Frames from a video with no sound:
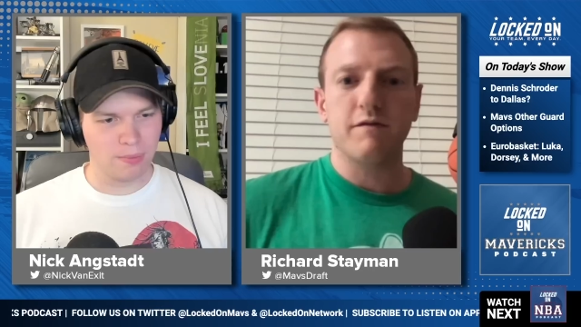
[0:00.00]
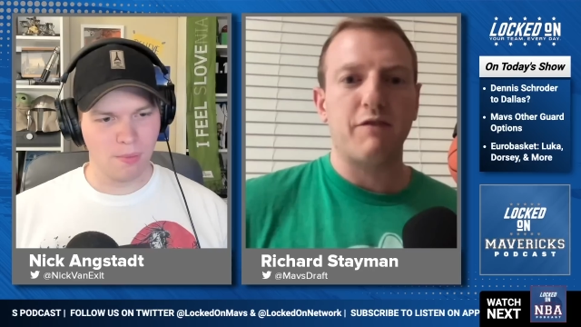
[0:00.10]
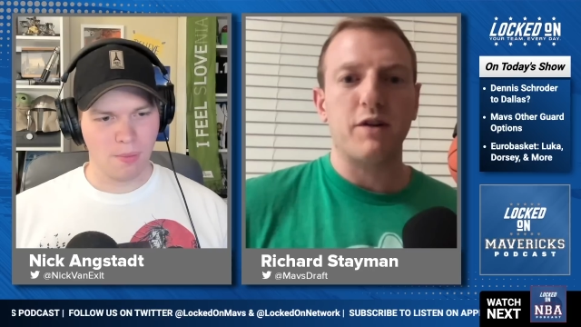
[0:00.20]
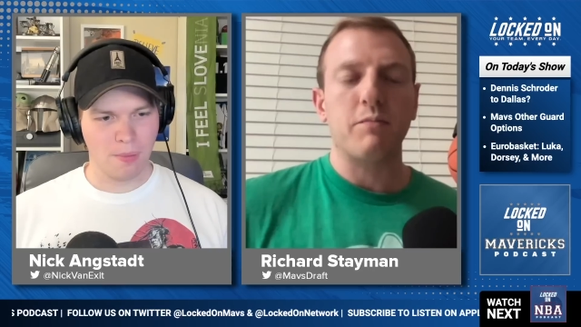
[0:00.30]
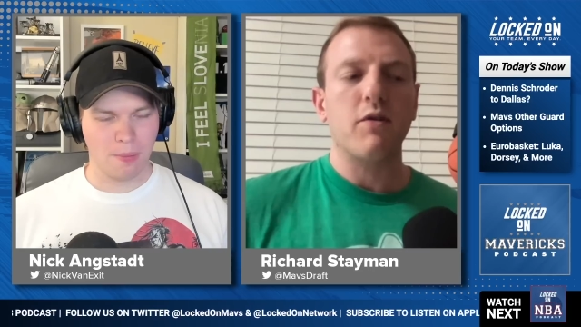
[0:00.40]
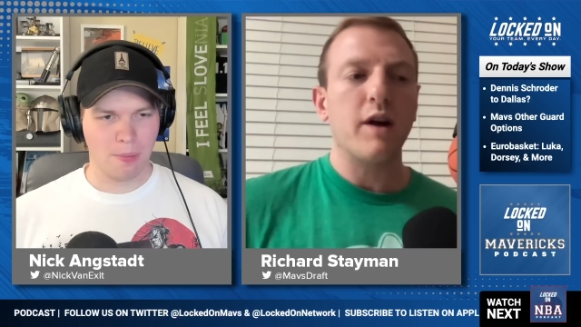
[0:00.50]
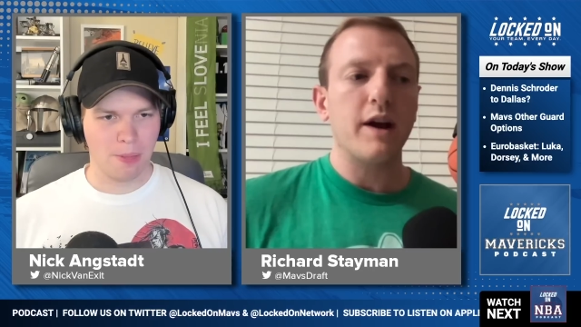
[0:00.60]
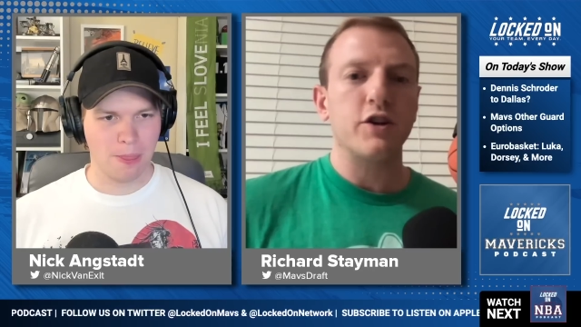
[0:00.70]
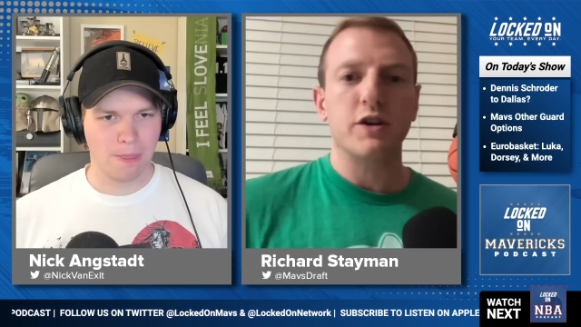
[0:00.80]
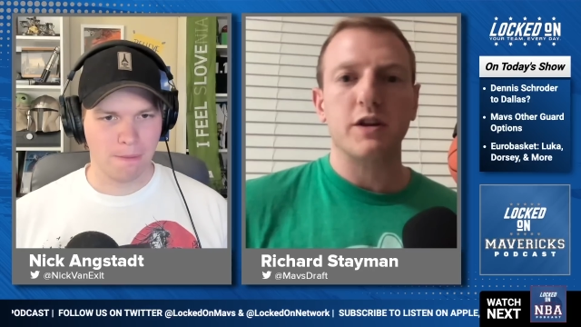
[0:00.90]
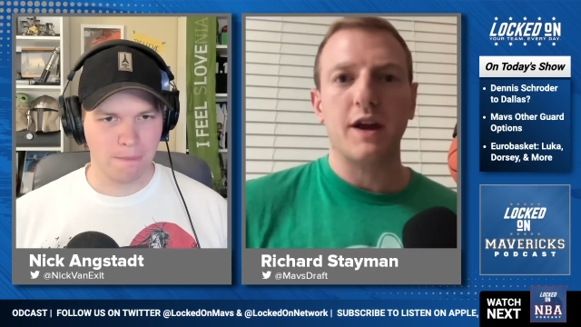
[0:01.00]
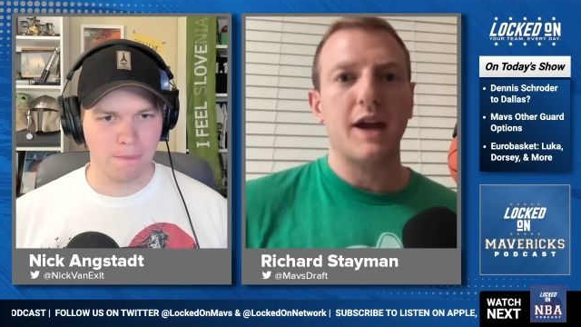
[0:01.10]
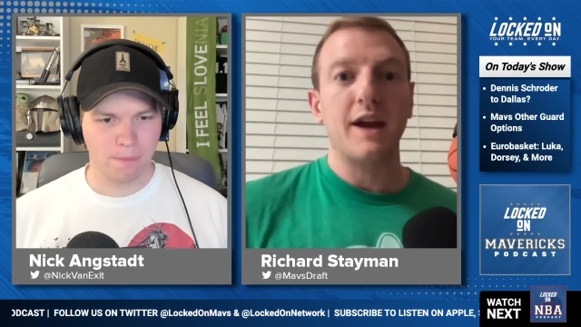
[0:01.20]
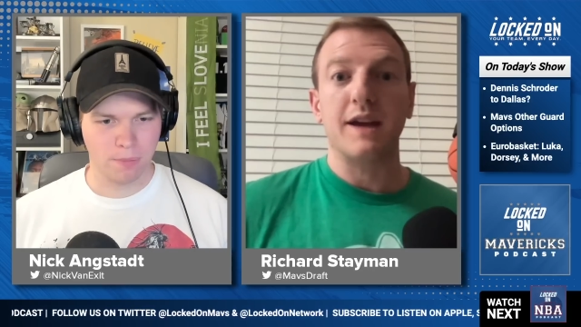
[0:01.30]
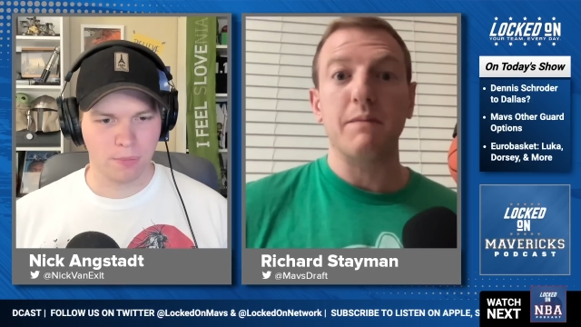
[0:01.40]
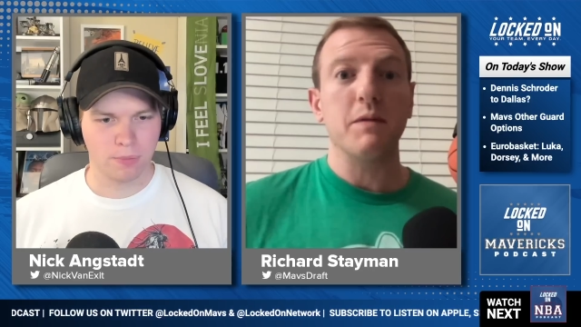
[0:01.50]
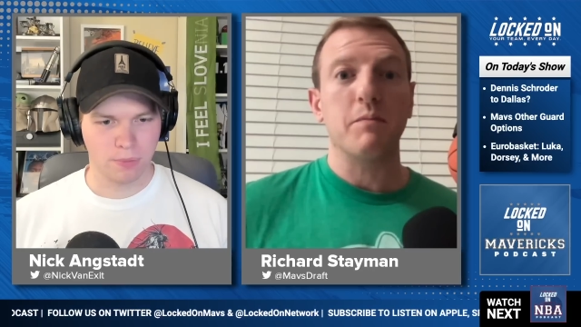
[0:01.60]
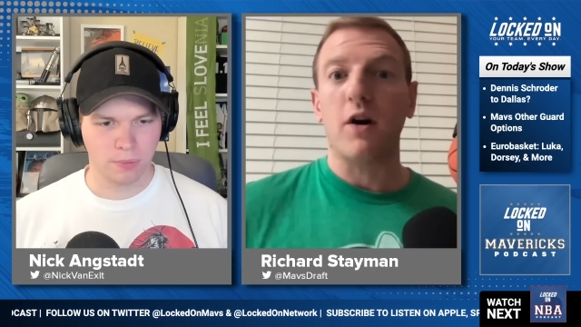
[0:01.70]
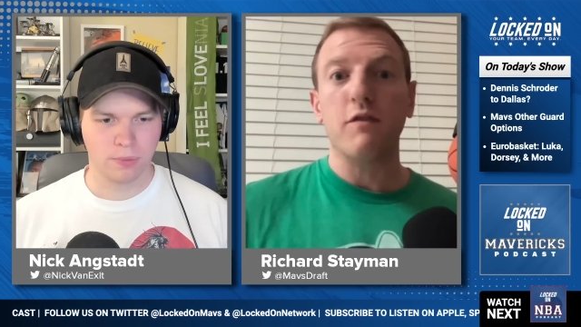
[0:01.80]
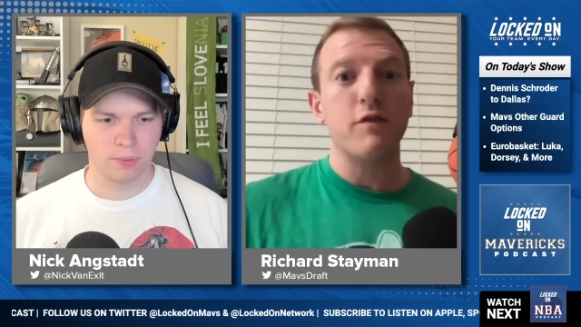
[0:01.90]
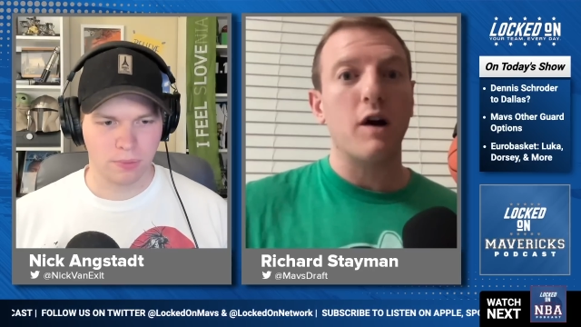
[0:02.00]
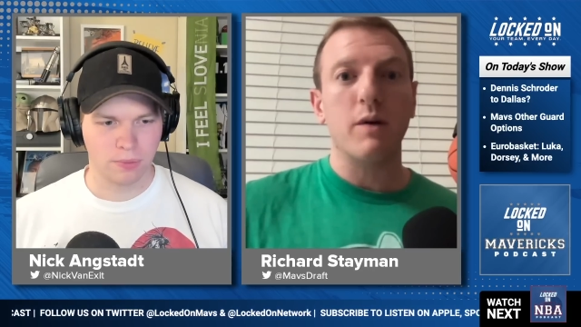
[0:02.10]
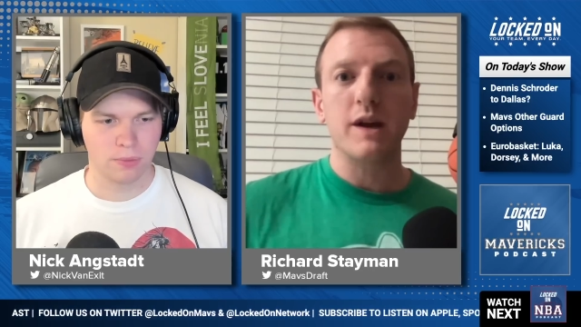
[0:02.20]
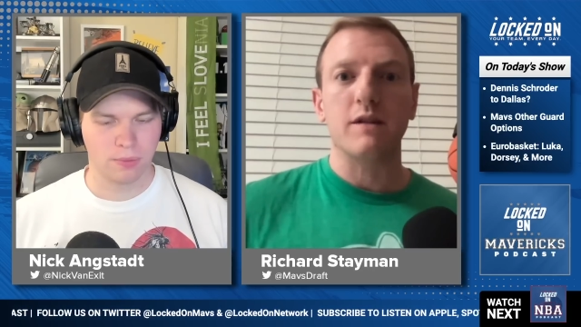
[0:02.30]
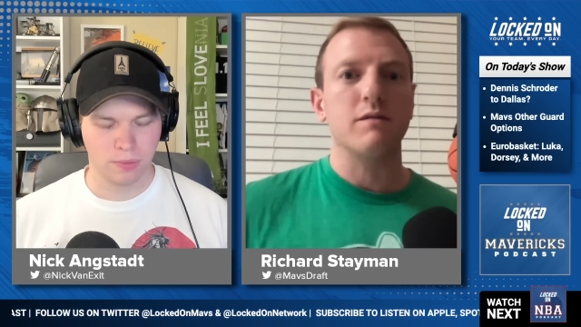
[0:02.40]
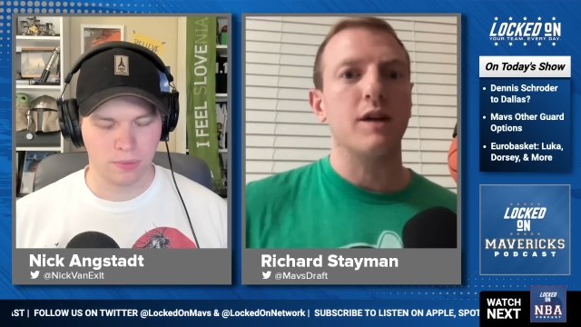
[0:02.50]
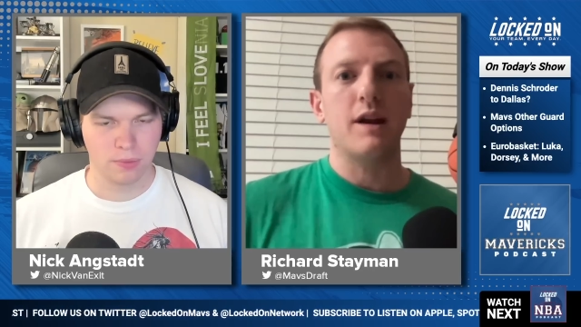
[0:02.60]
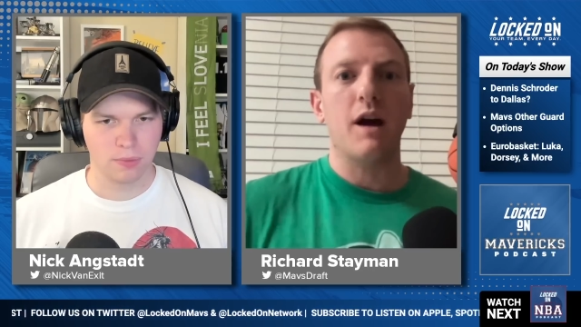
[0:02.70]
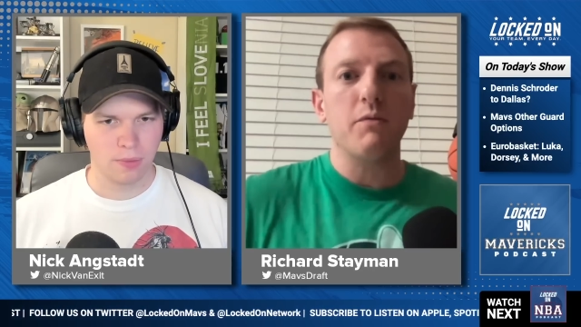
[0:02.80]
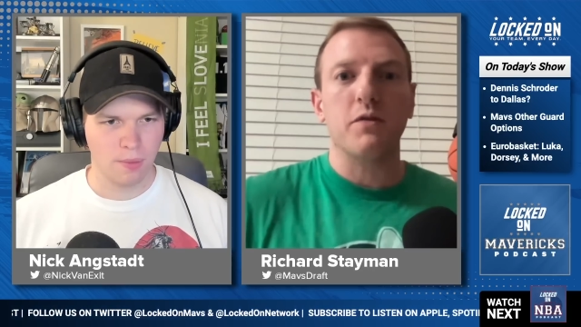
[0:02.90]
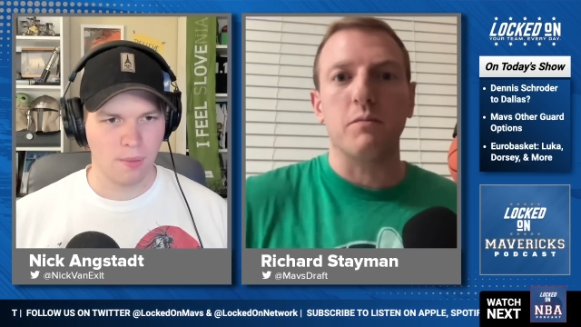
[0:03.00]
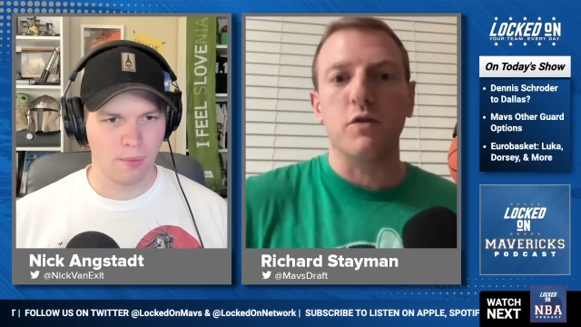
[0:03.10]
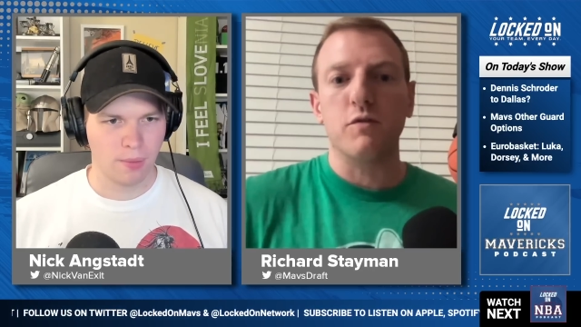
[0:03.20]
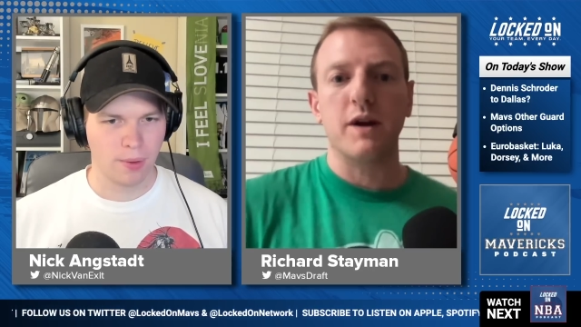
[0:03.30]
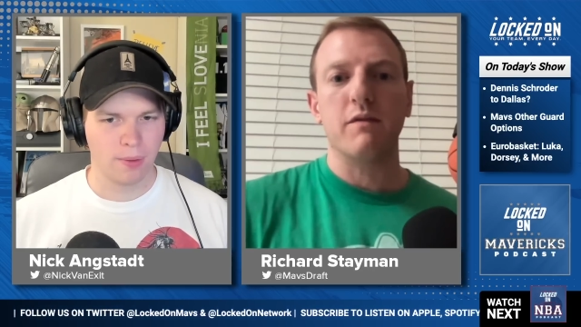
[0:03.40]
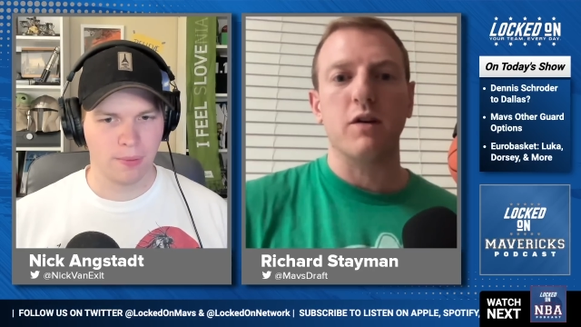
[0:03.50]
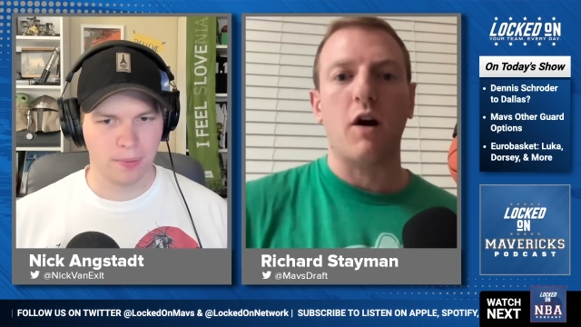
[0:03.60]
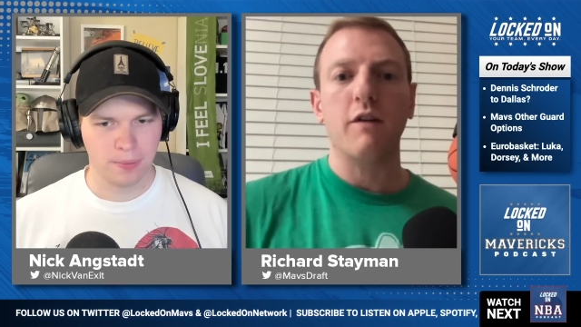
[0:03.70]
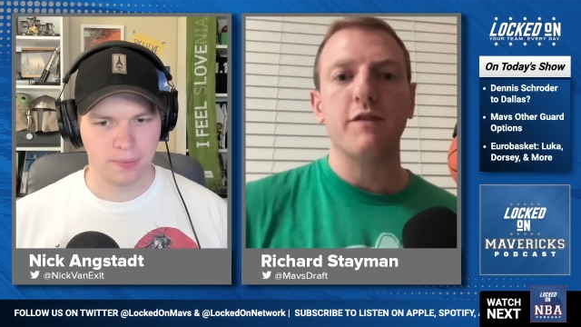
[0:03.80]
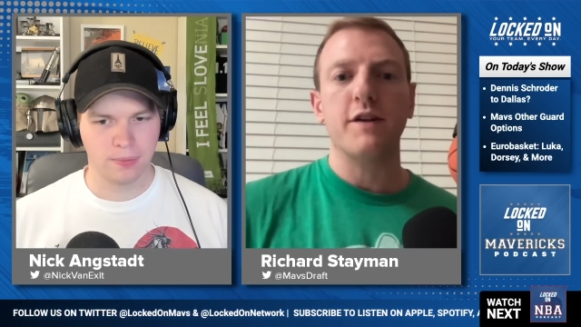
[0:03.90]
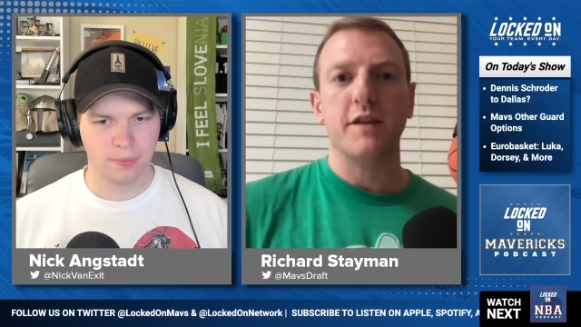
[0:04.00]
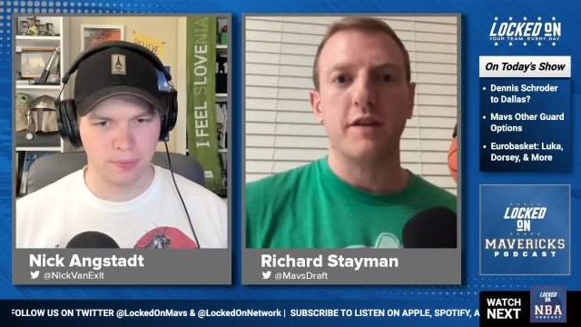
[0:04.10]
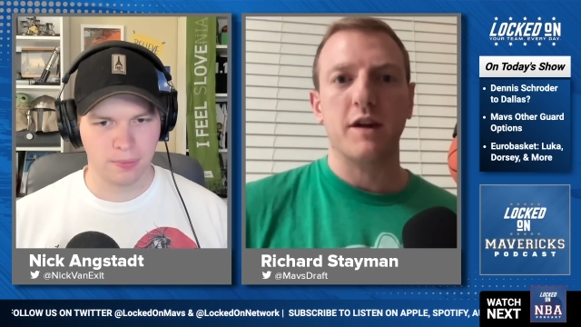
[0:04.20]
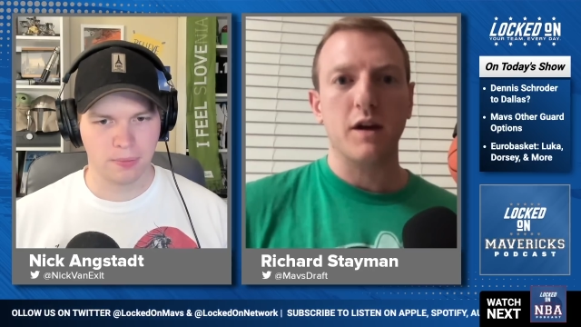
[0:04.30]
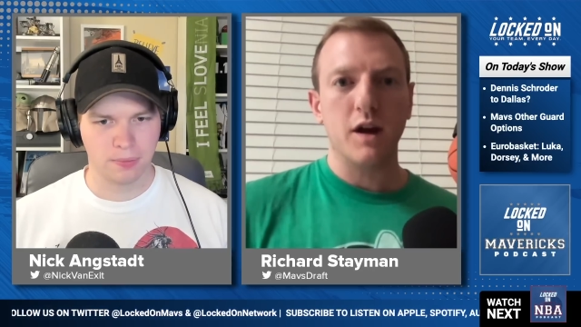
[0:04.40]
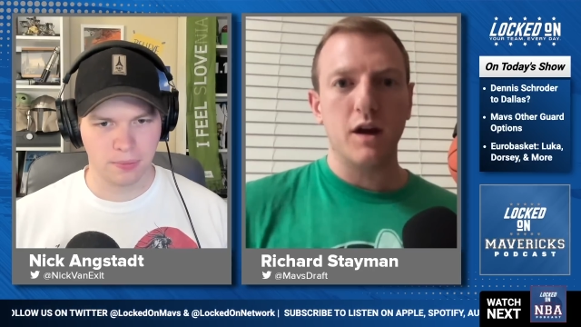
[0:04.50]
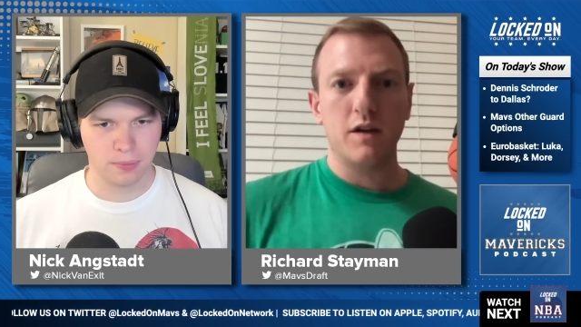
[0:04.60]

Speaker 1: every play, just like hey, keep the ball flowing and it helps the movement of the offense. I think